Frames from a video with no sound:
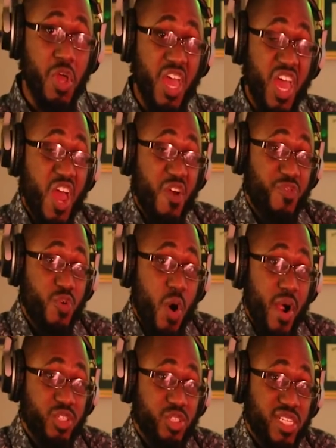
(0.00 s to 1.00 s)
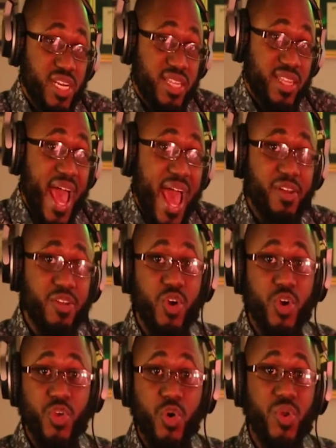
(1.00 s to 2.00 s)
If you are interested in that,
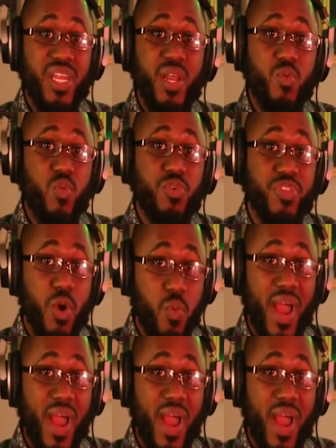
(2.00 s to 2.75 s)
you'll need the right